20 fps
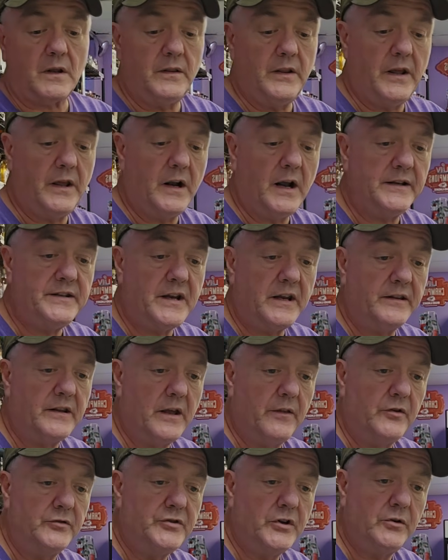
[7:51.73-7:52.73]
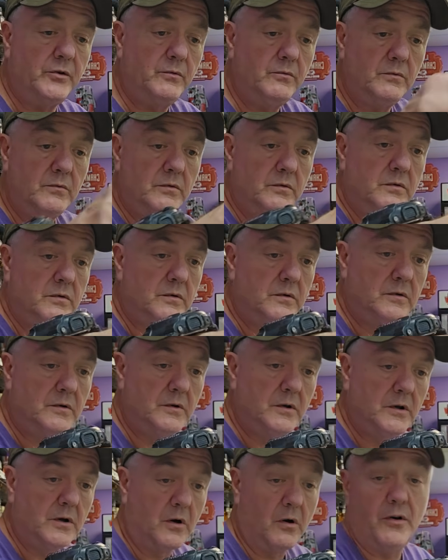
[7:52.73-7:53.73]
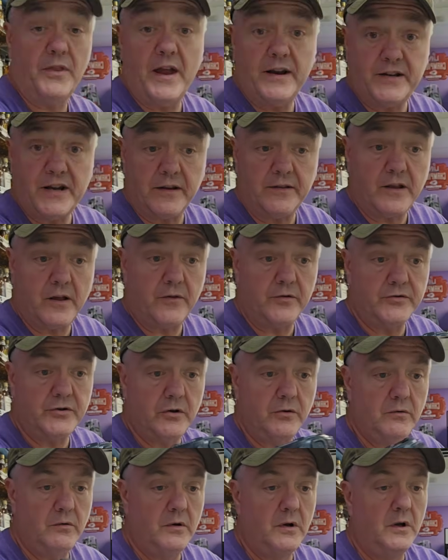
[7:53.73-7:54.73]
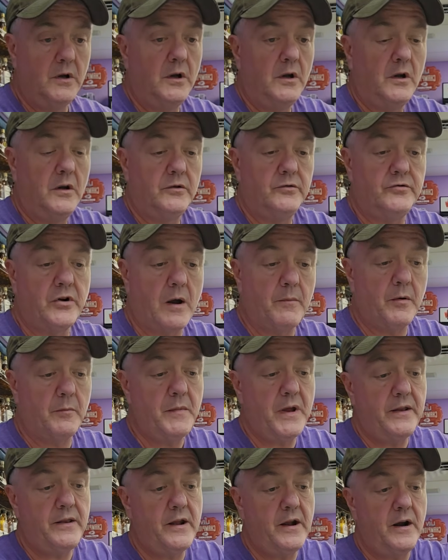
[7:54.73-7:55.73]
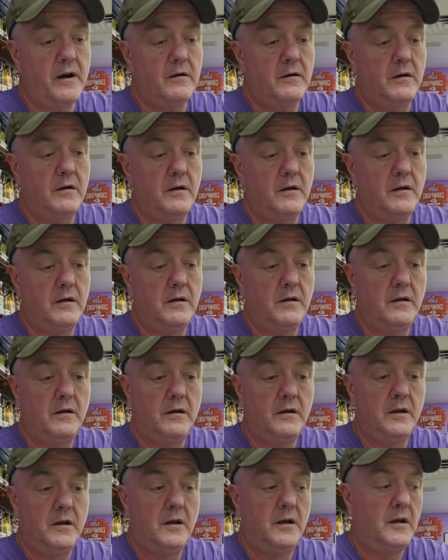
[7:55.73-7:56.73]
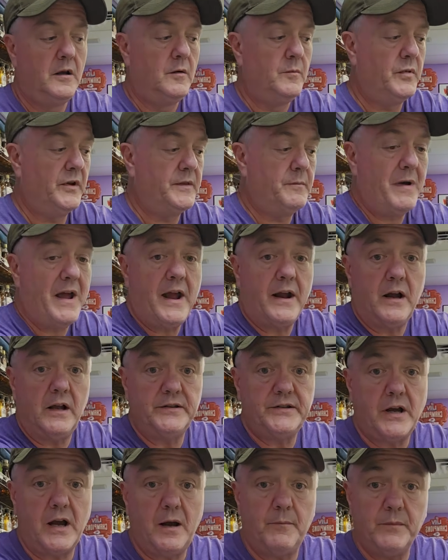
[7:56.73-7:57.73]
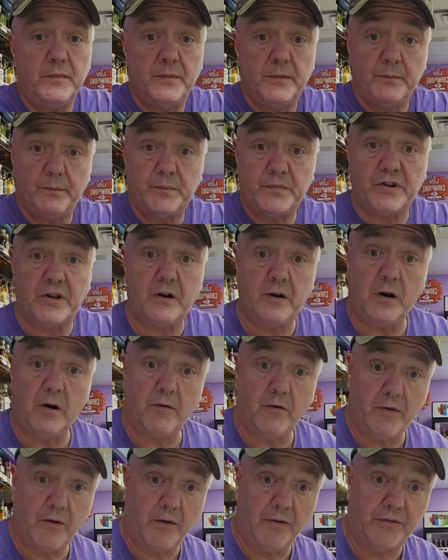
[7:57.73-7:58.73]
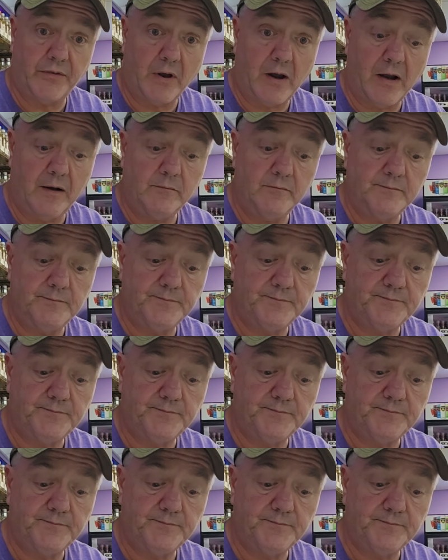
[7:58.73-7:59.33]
Then I take the other 2, or they take the other 2, drop them in there, put the bag on top, set it over to the side.